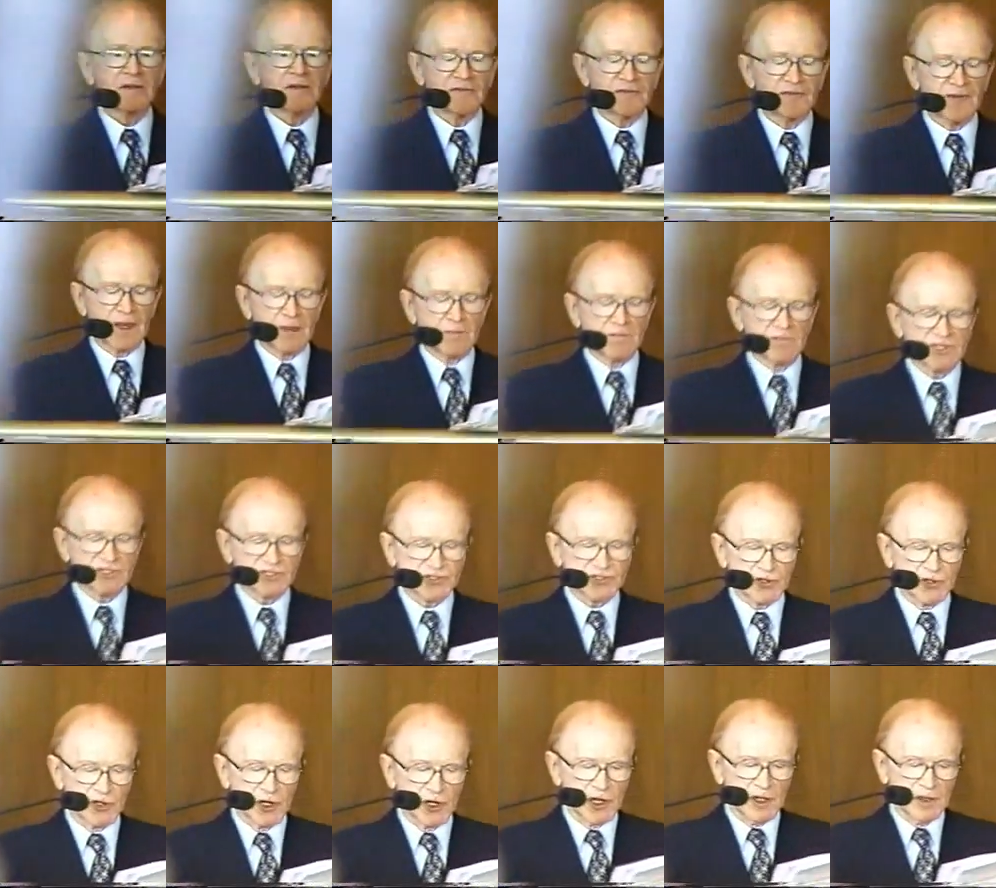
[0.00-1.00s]
me
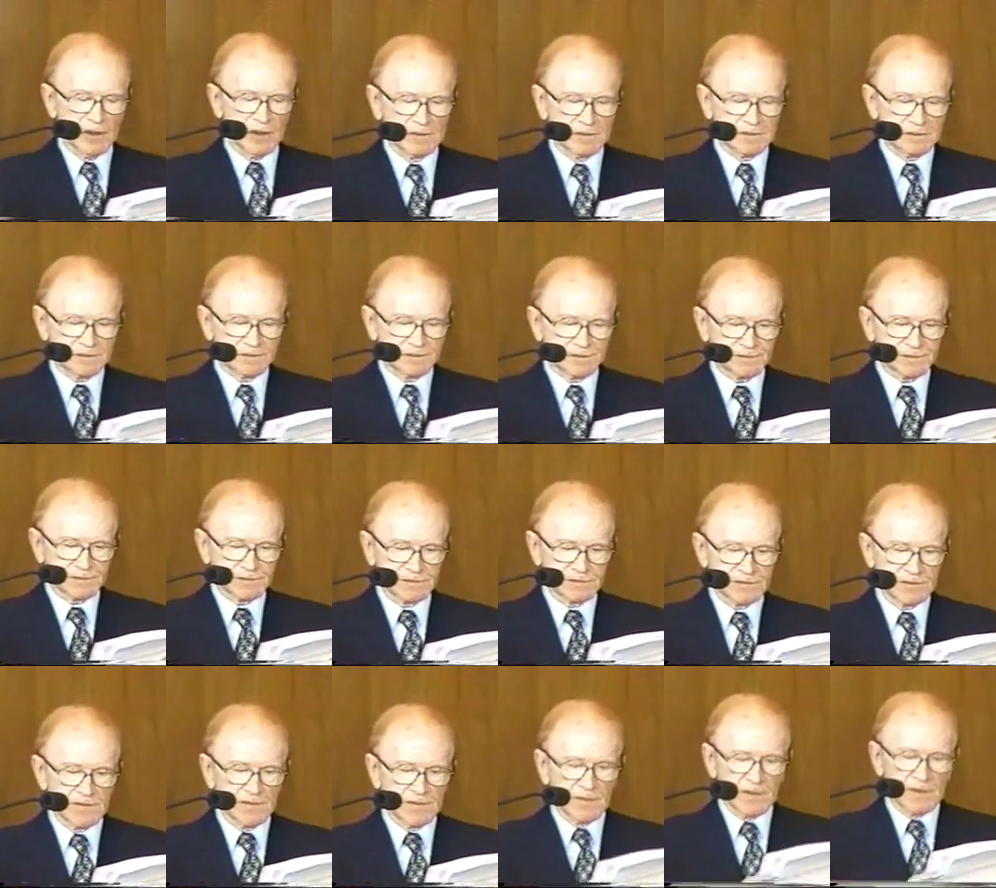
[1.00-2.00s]
into the
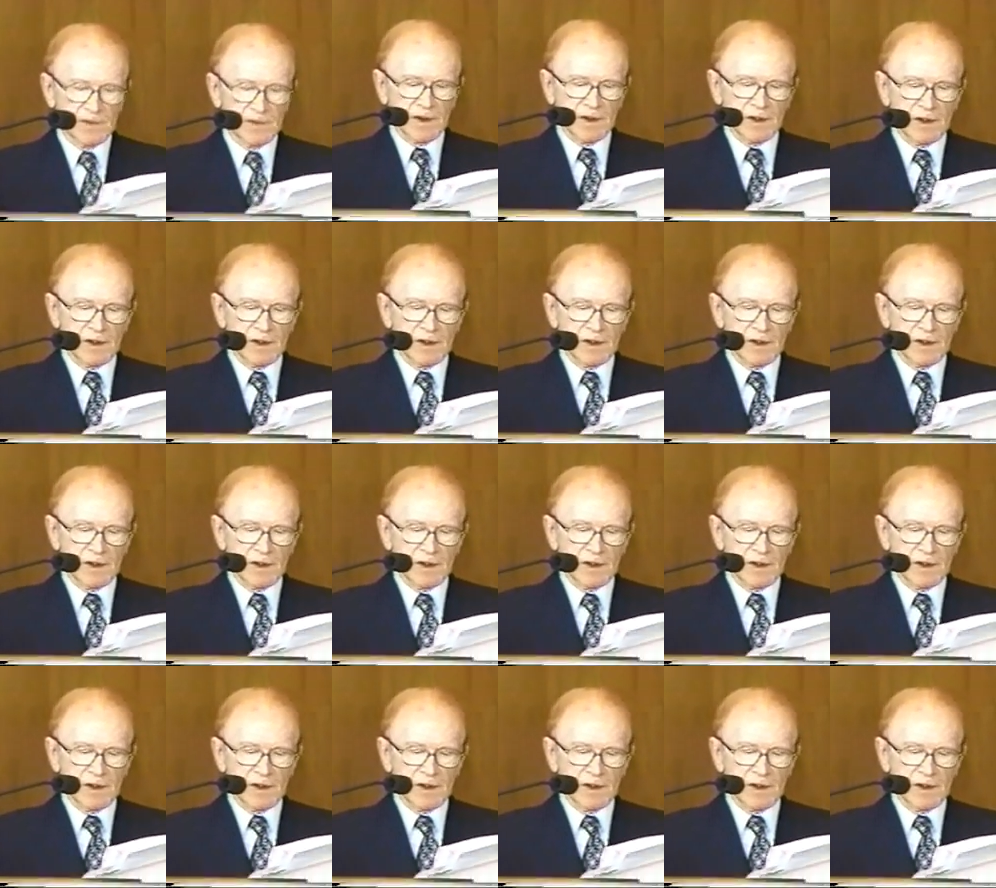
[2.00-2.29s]
famous door.